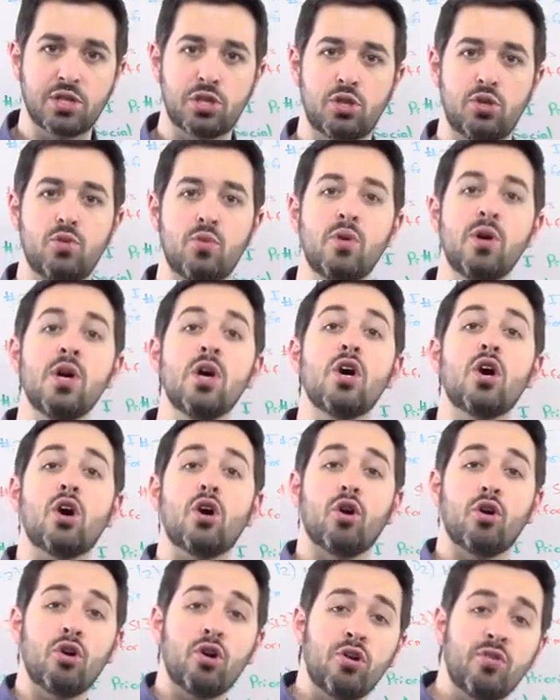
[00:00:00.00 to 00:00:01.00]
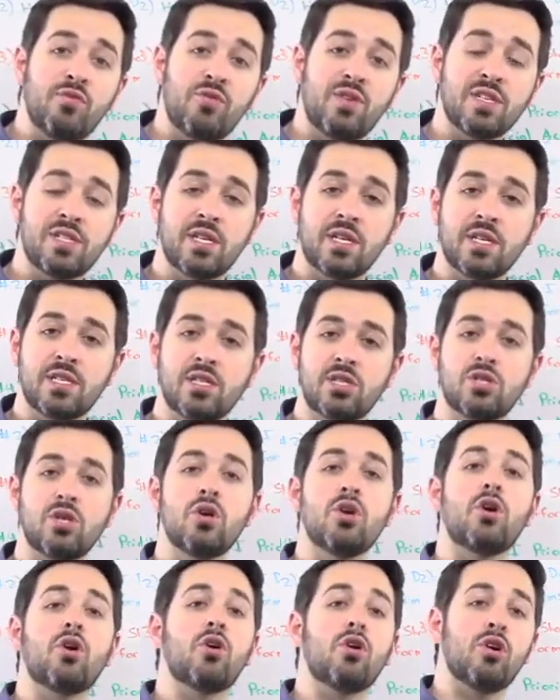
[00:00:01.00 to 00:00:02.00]
is to earn visits,
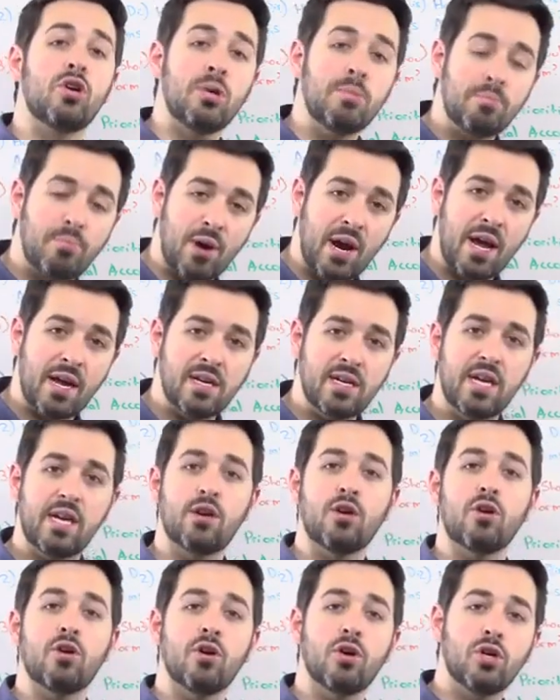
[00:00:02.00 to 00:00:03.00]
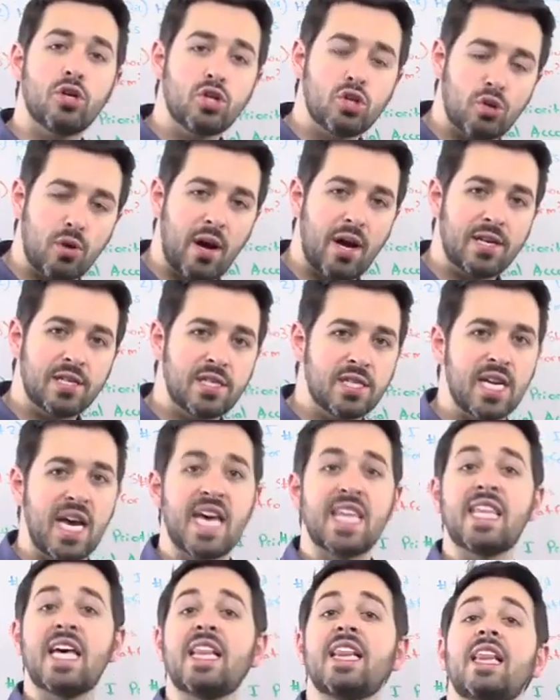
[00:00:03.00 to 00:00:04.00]
earn branding, earn trust,
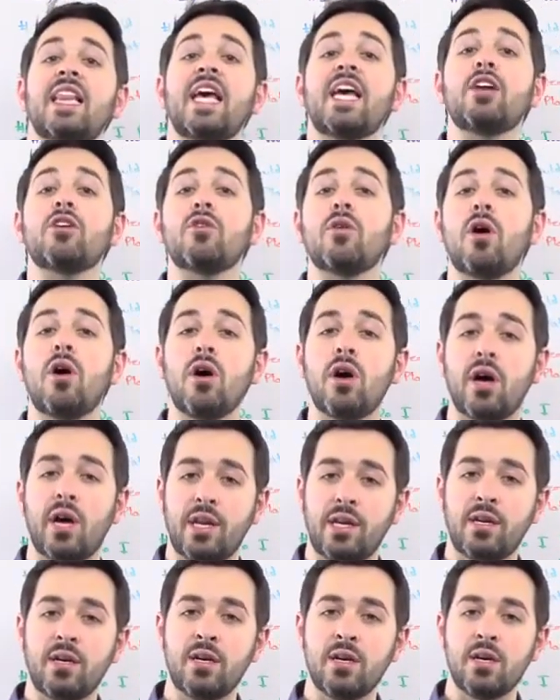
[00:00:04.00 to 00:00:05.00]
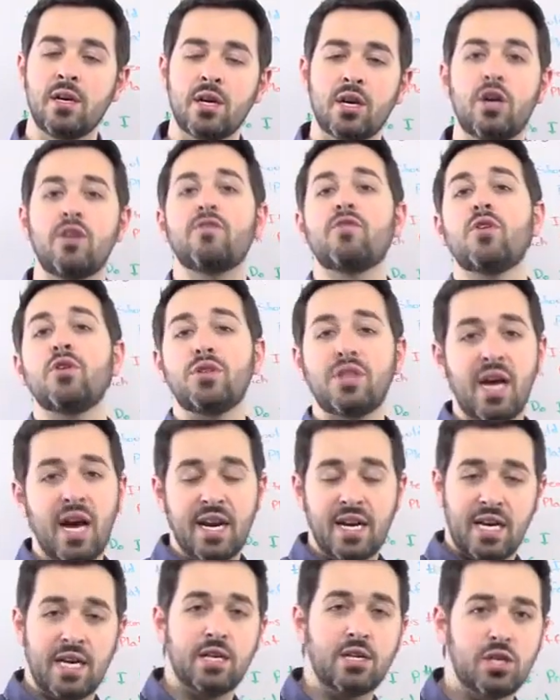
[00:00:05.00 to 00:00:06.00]
and then later on convert
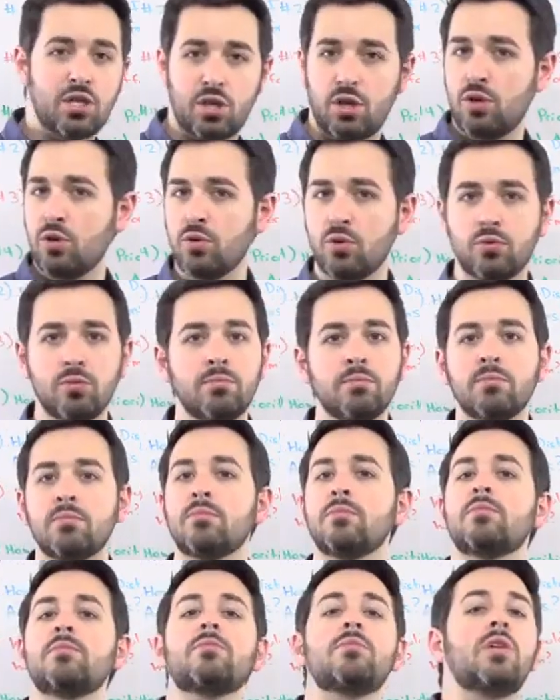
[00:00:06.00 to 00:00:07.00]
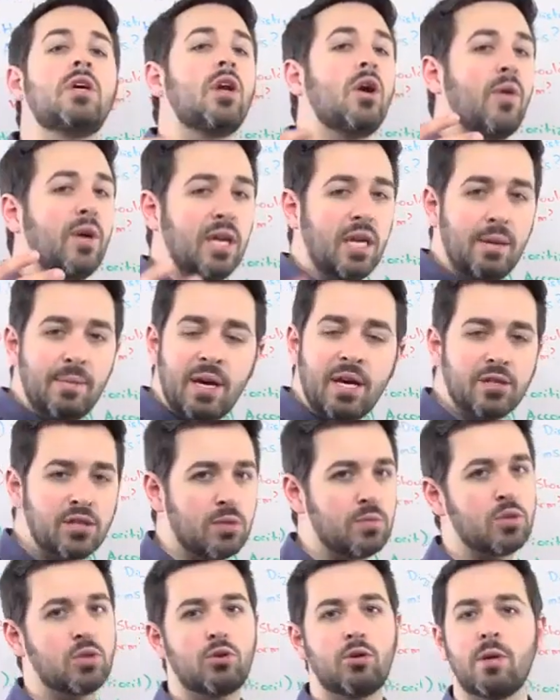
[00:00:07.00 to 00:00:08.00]
that into an email
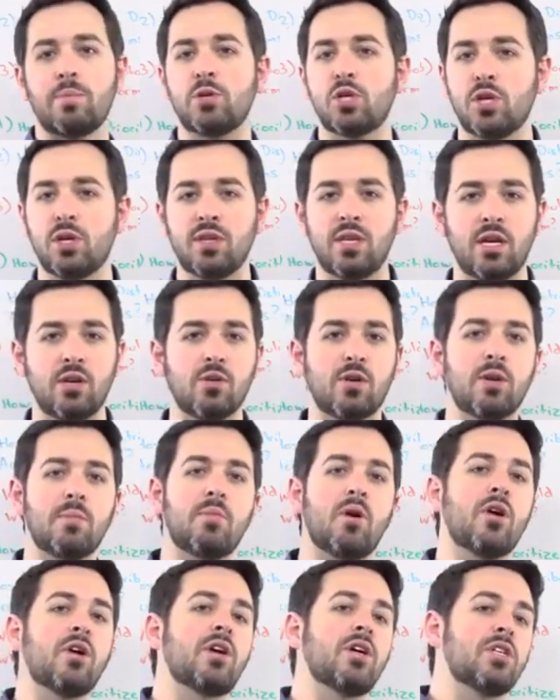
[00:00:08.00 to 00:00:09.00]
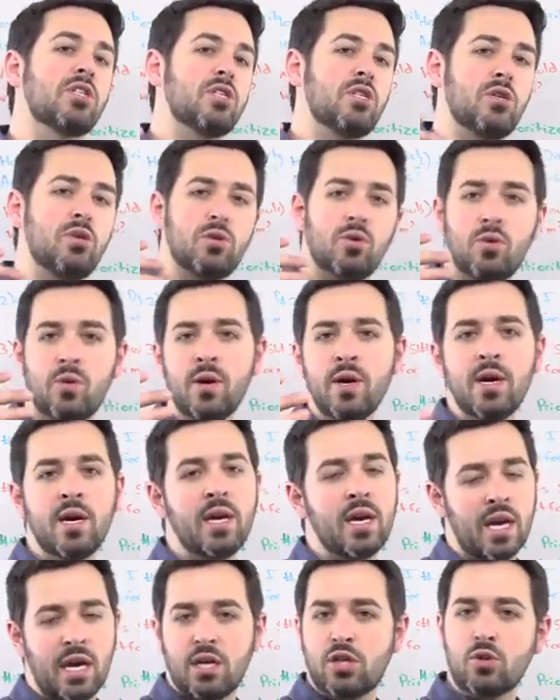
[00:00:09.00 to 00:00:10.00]
subscription that you can market to
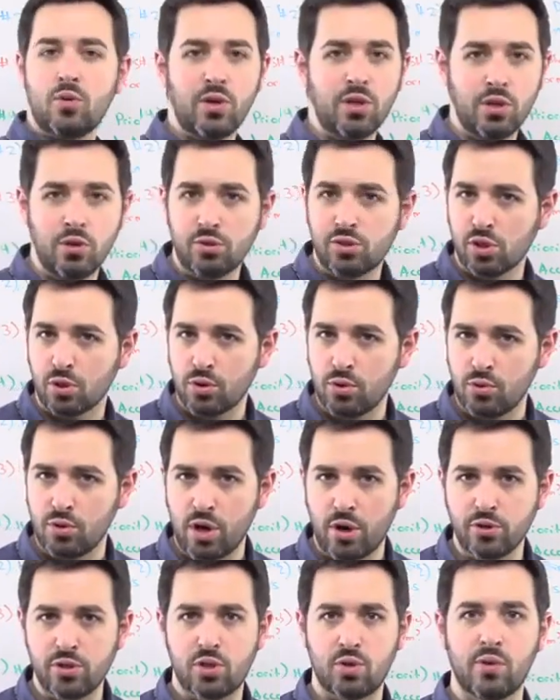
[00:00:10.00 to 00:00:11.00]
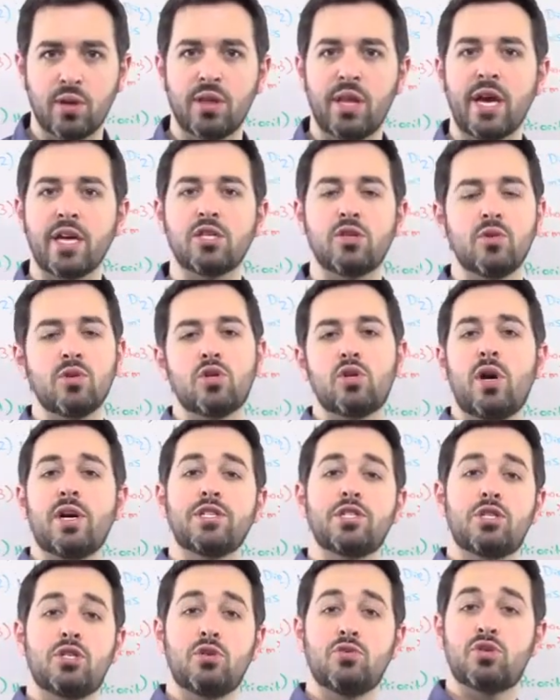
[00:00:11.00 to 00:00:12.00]
into a user who knows you and likes you and
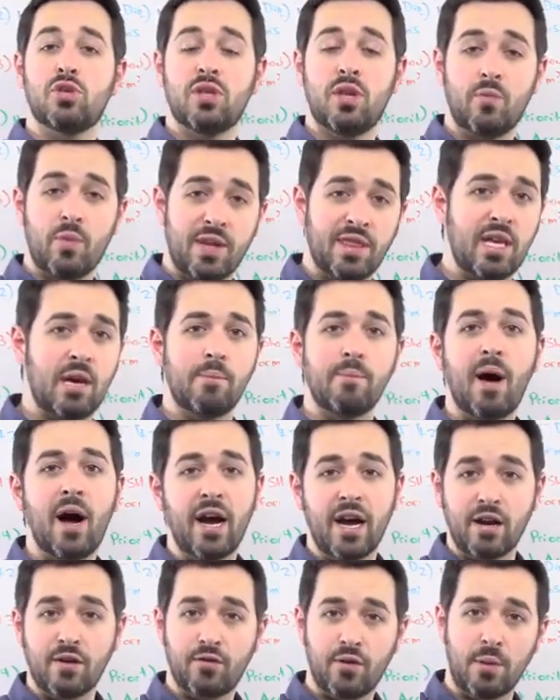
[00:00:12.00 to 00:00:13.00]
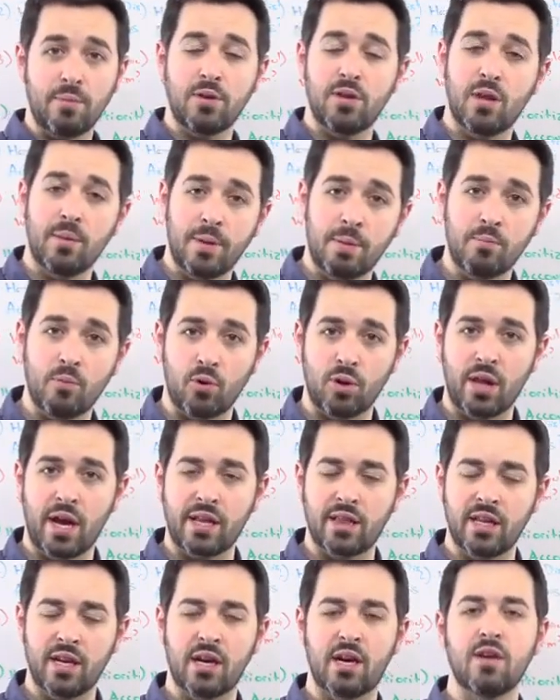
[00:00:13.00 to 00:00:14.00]
trusts you, so that when they're buying from you, they'll be more
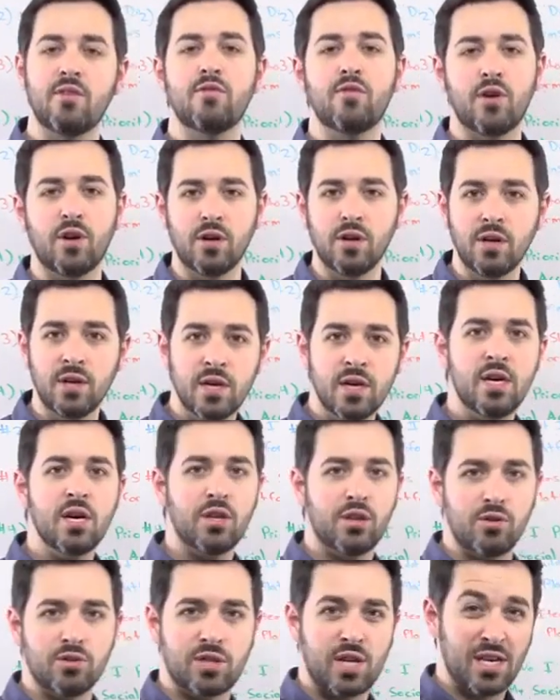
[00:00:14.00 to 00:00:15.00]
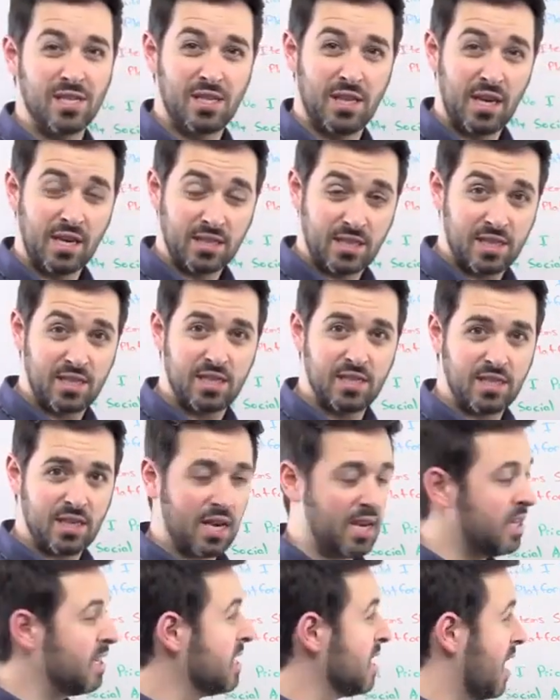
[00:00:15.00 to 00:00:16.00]
likely to convert, those kinds of things. This is
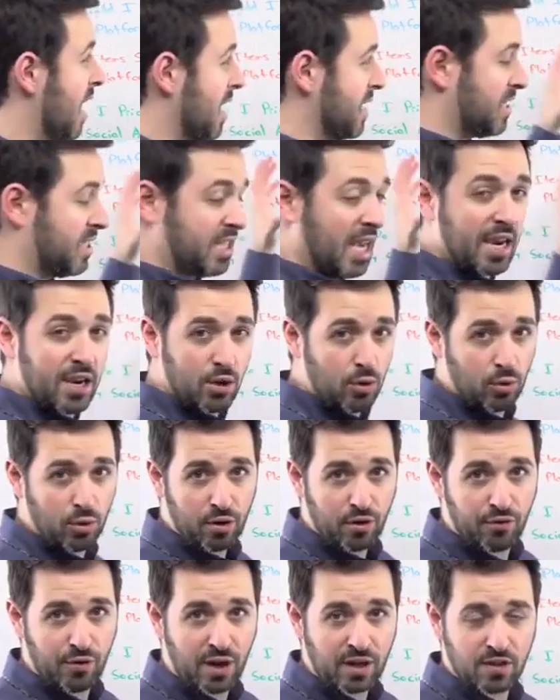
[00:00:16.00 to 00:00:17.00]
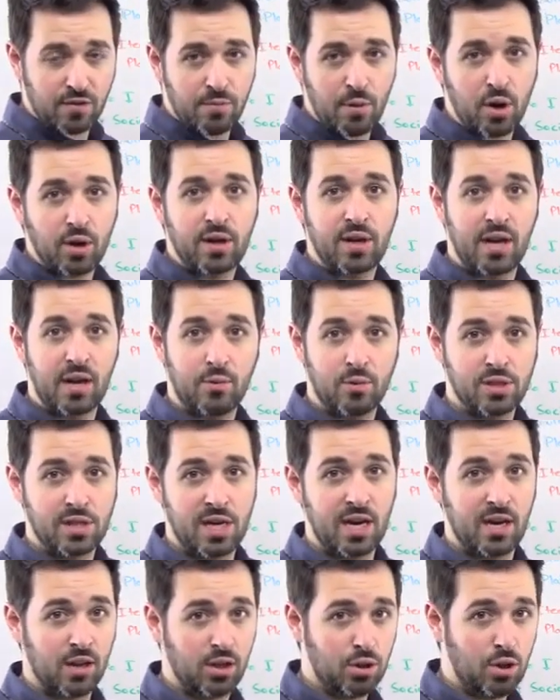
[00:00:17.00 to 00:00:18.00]
a second order effect of marketing. We're
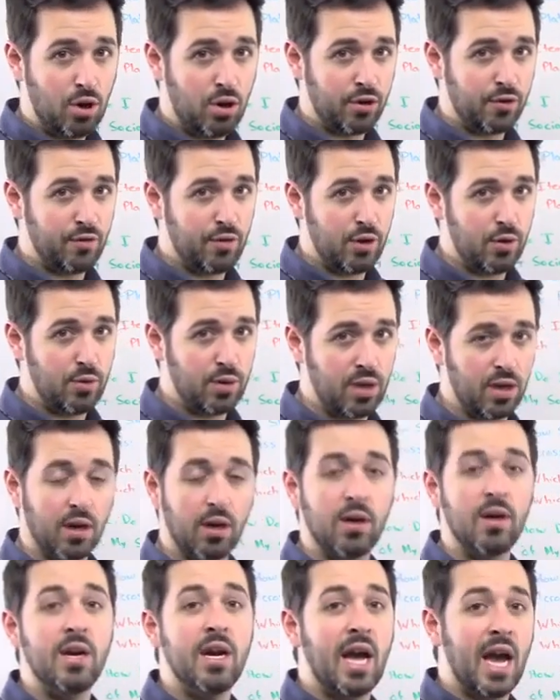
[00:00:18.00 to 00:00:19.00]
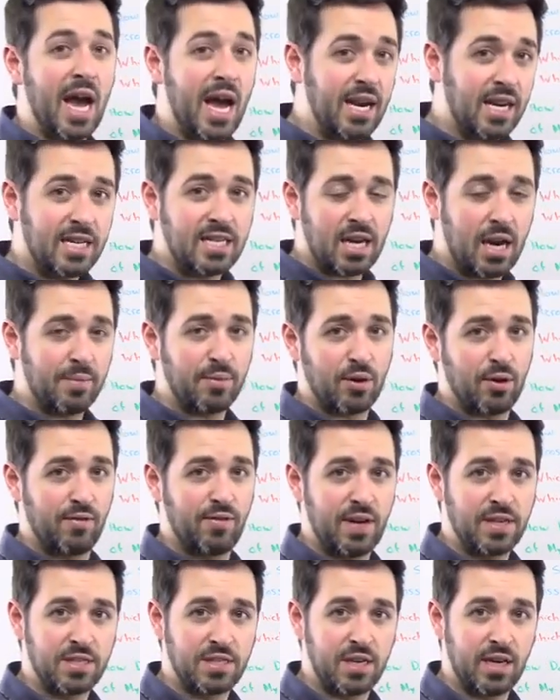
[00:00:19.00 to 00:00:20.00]
taking a long view here anytime you're
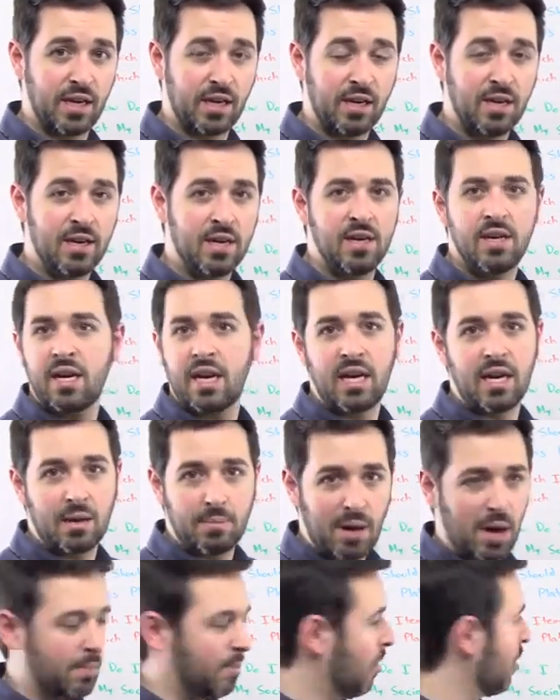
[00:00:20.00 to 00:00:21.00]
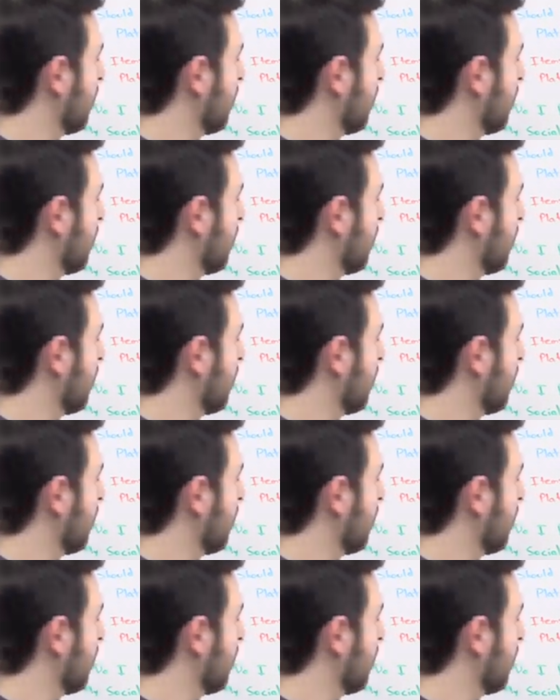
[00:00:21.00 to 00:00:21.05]
investing in inbound